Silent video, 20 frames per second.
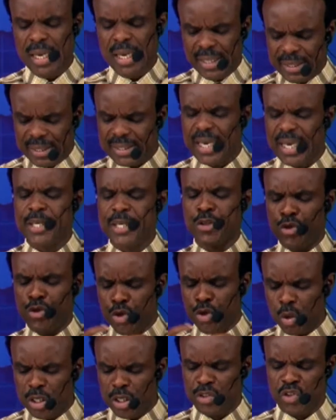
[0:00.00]
He said,
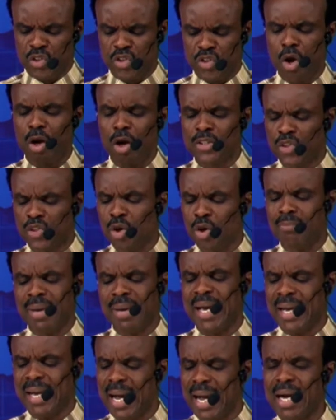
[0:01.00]
you insult your
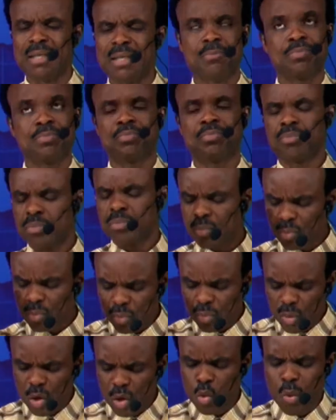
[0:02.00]
maker
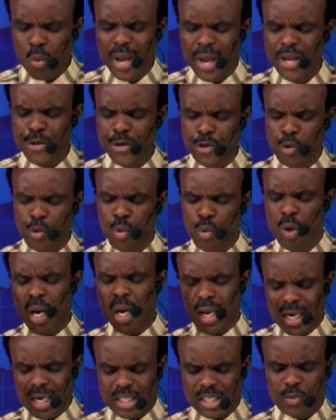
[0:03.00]
when you
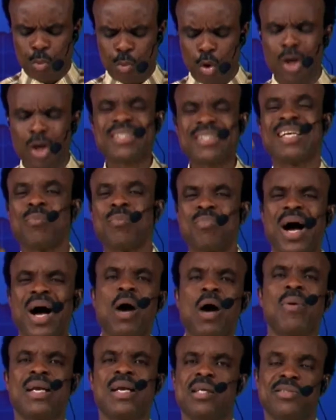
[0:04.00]
exploit the
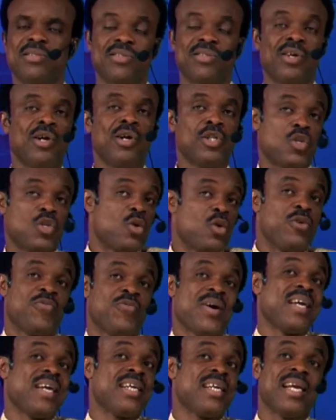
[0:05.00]
powerless. So you
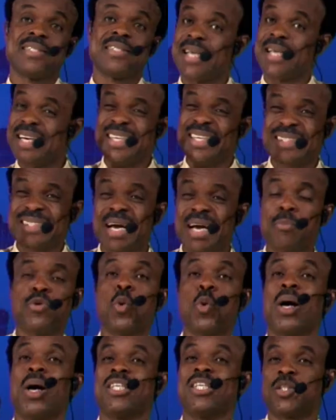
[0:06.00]
find out that anytime
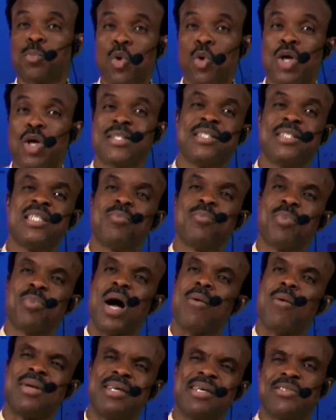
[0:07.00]
you are exploiting the
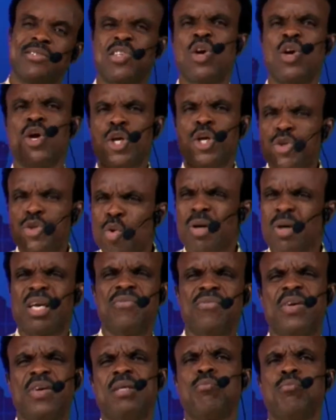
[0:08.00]
powerless, you're
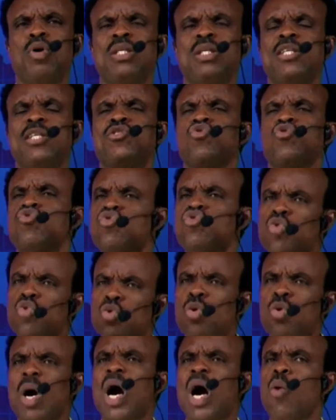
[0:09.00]
giving money to
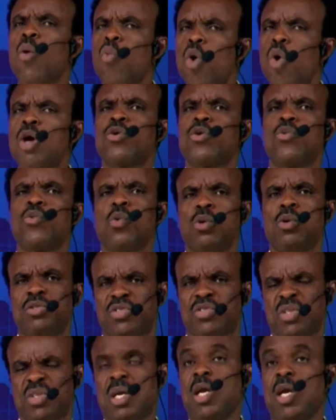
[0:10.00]
do and walk
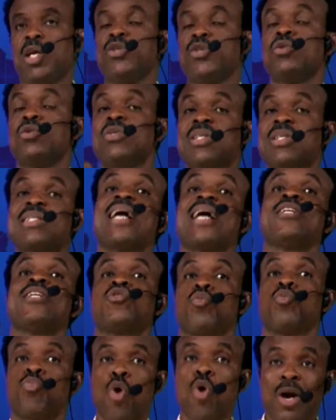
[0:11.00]
roads, you decide
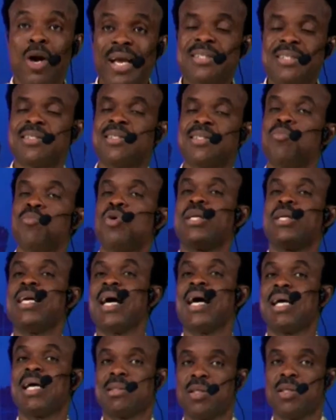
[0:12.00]
to pocket the money
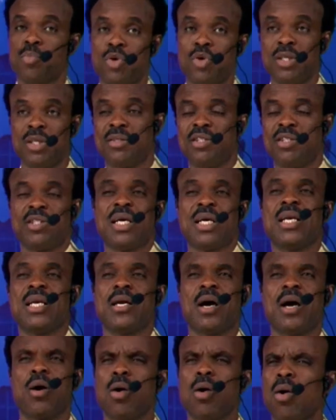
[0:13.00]
as a politician
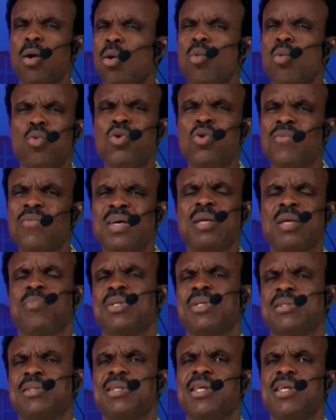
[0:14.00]
or, or whoever the
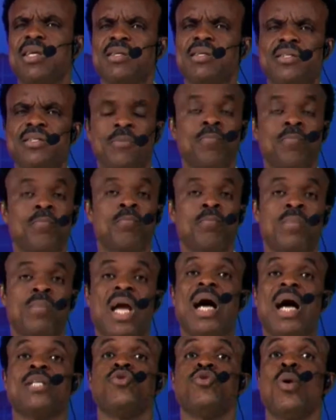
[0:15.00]
person is,
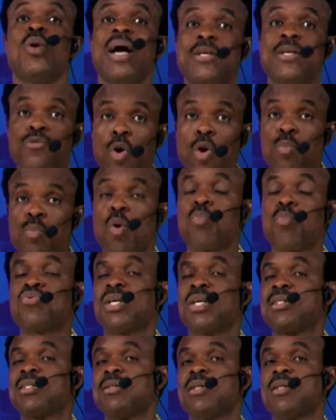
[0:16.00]
and you end up
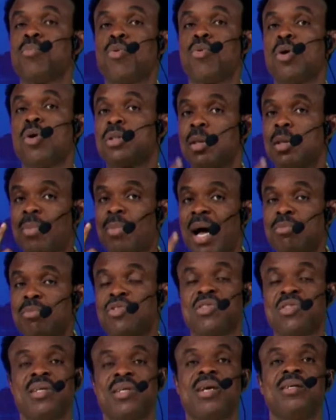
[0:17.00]
oppressing the poor. The Bible
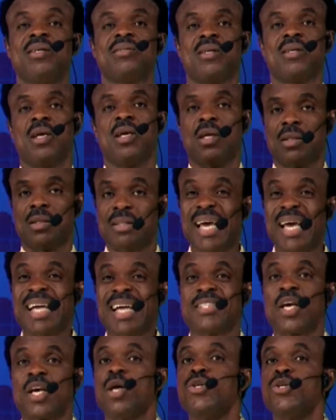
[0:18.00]
says
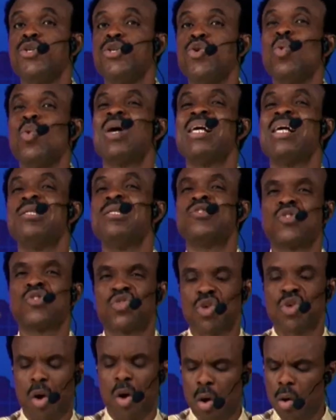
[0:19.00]
that you
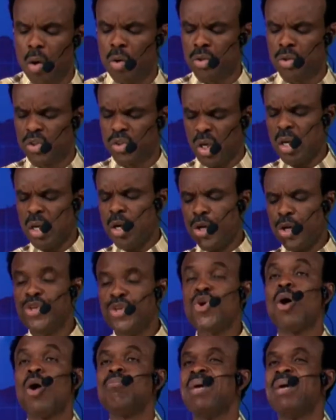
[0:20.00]
insult
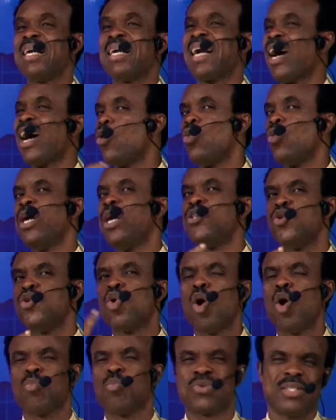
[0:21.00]
your maker when you
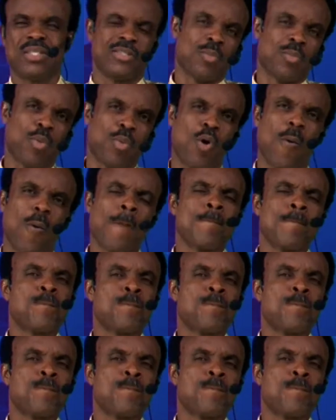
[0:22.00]
oppress the poor.